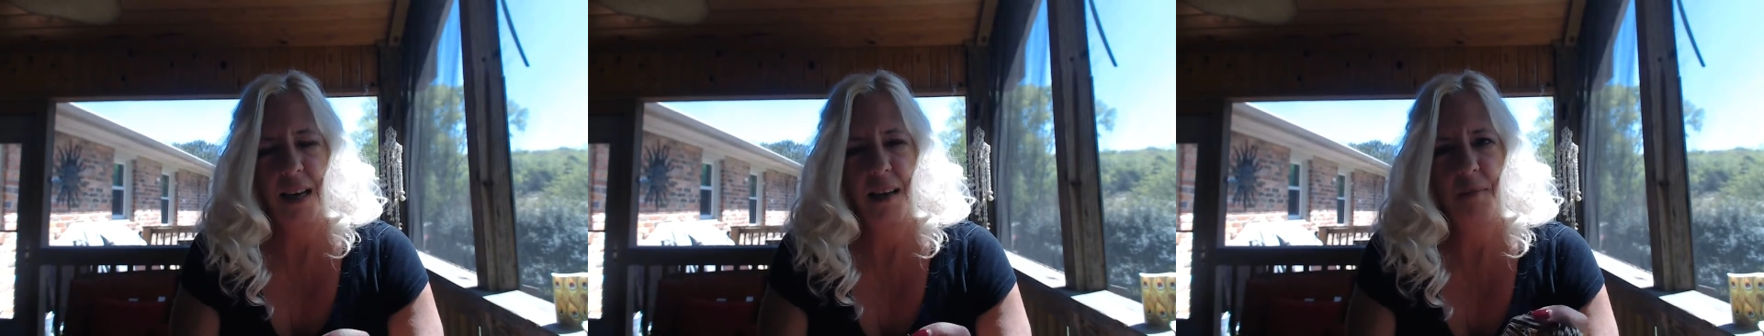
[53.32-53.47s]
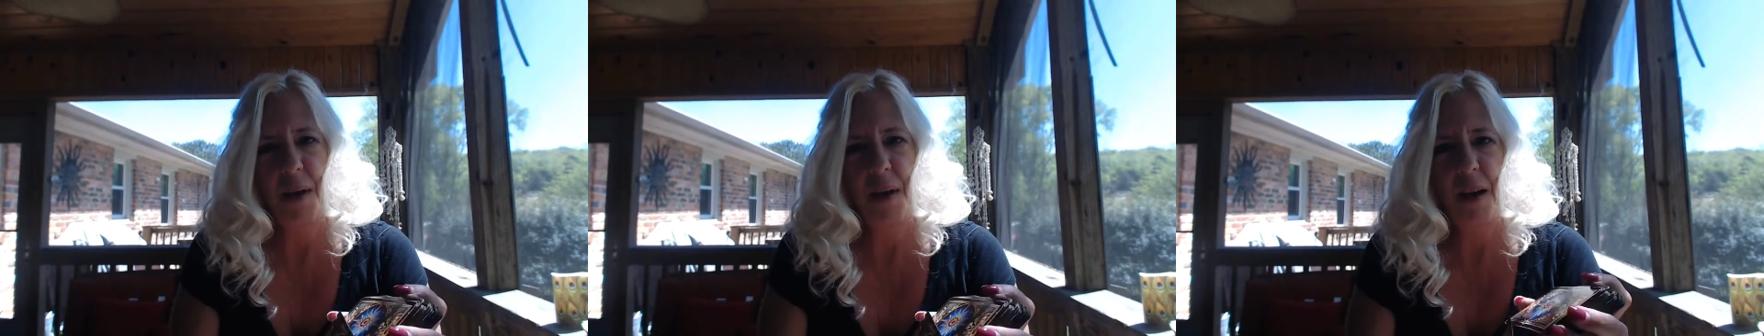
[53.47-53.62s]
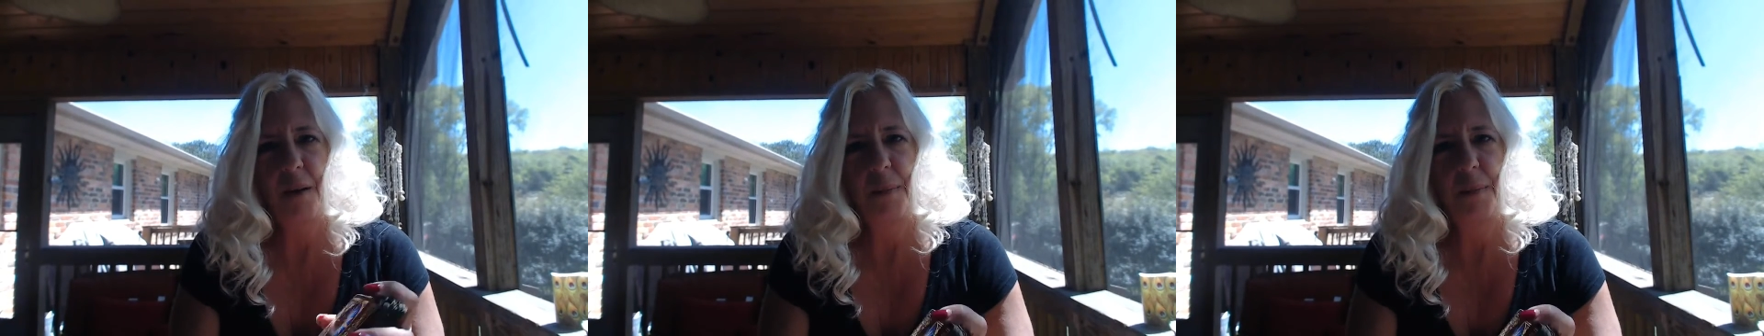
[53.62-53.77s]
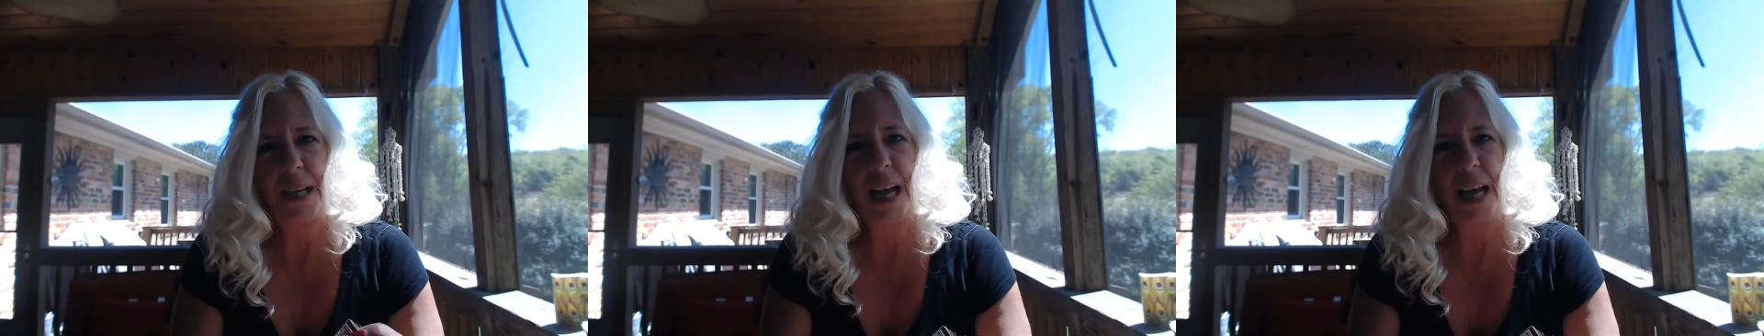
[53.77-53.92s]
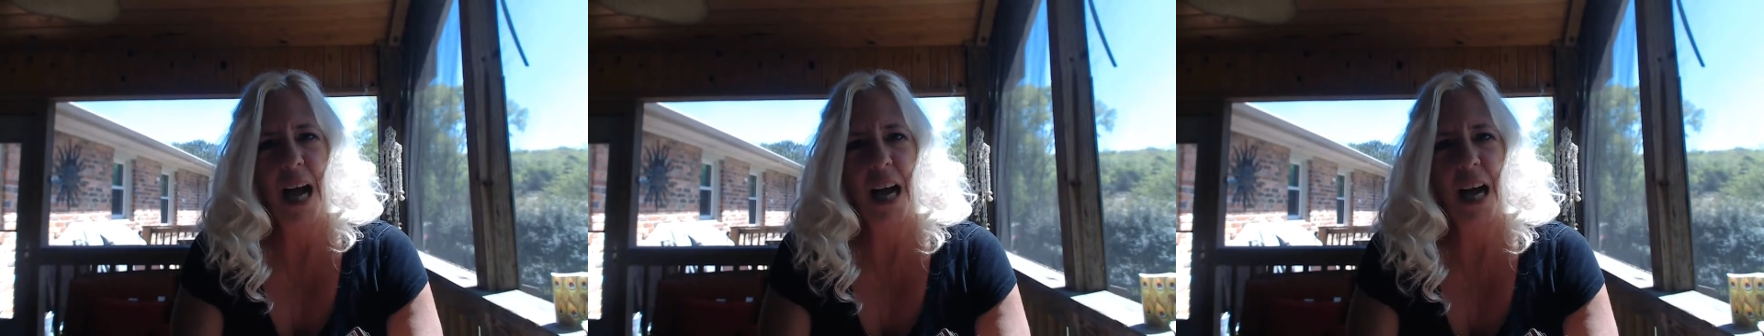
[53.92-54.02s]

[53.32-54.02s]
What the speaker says: email me,